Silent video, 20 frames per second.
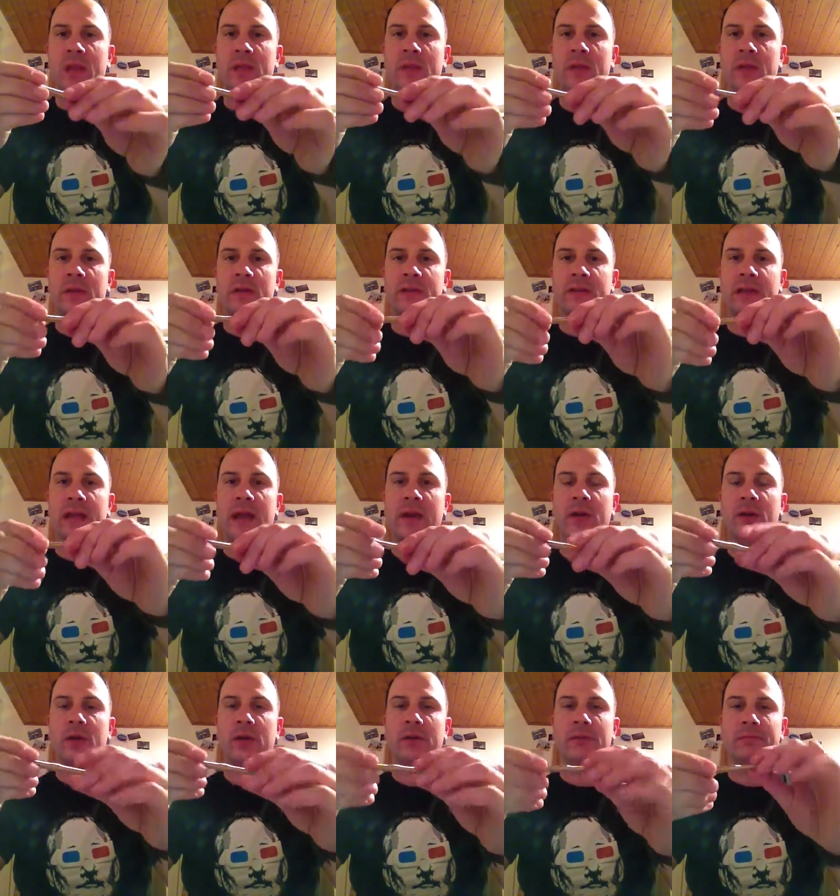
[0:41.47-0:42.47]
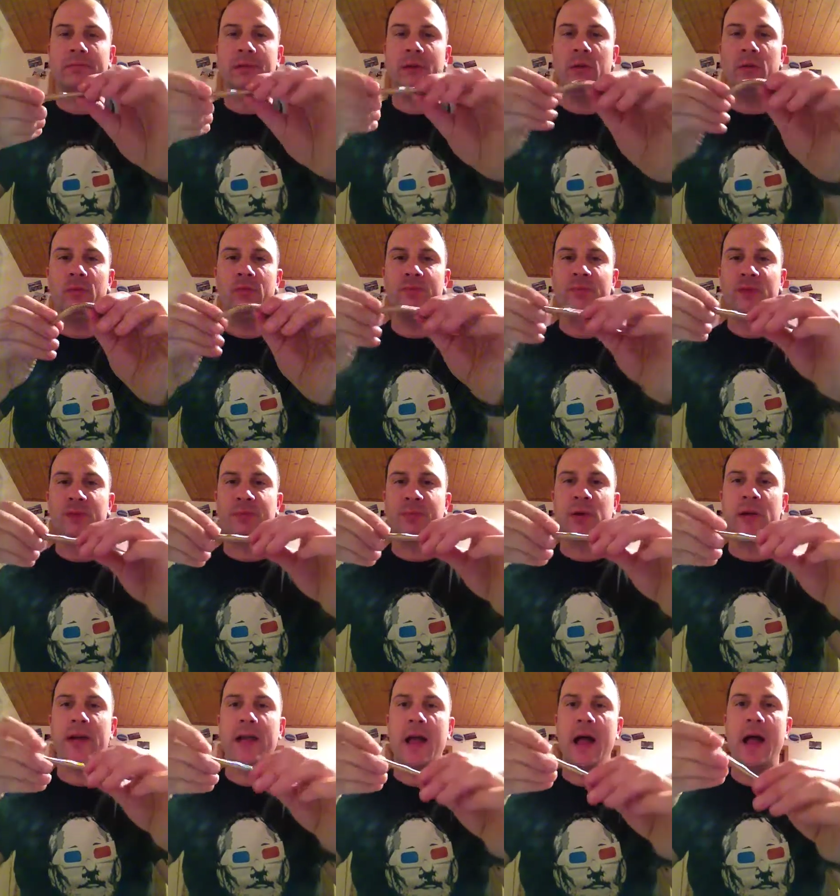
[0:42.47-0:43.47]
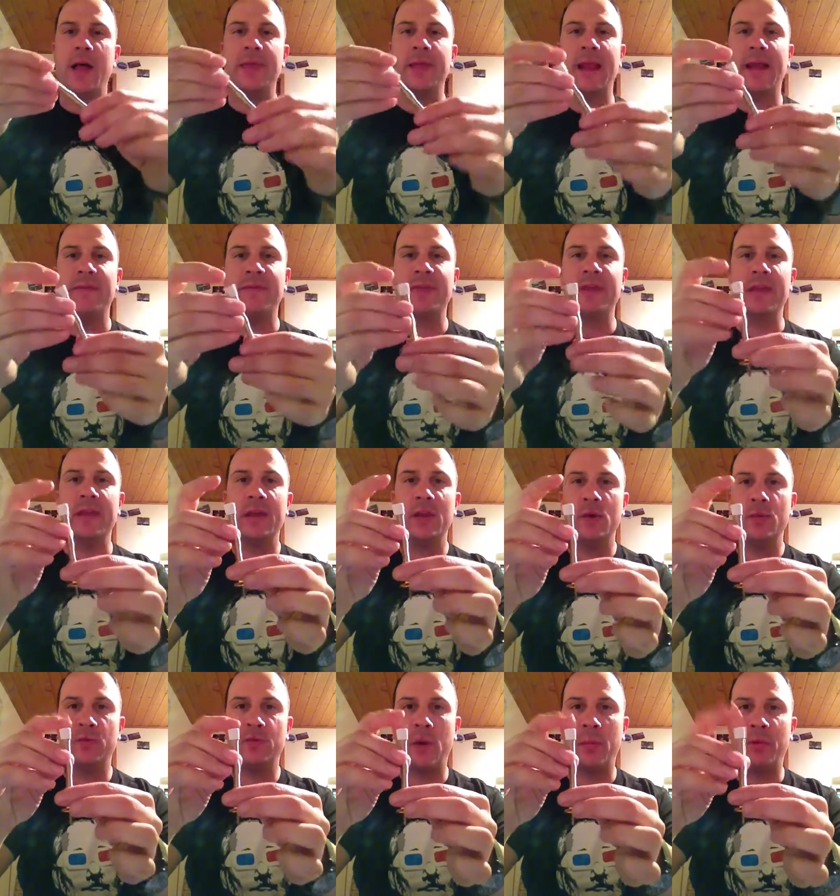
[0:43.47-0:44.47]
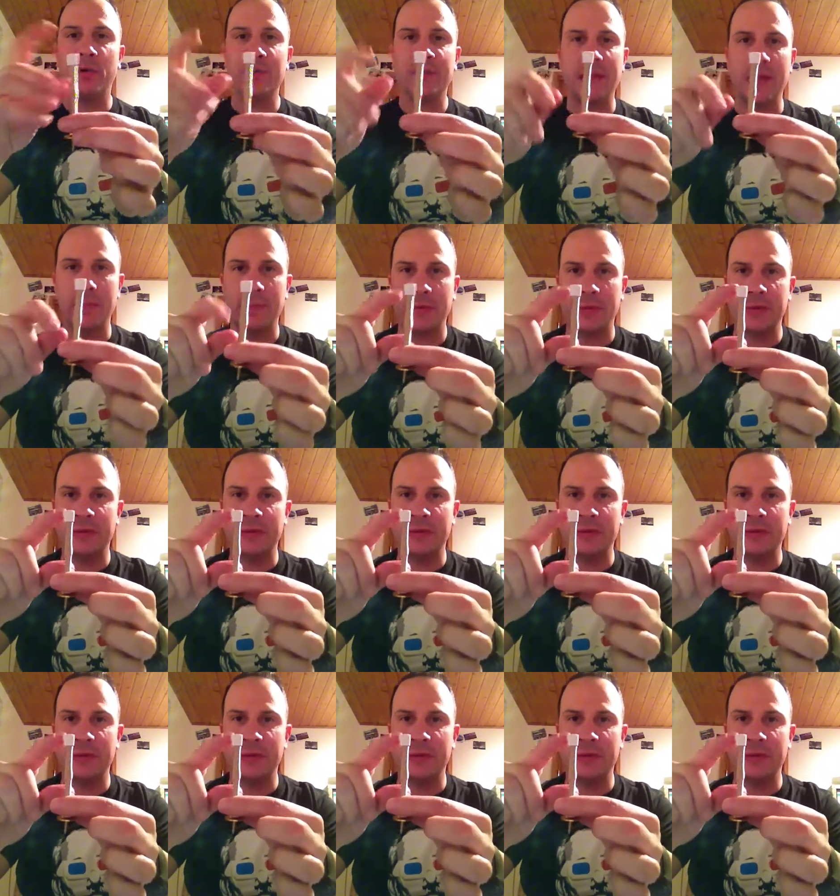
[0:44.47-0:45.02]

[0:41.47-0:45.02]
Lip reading: They're the standard little spring kind that have the rubber tip.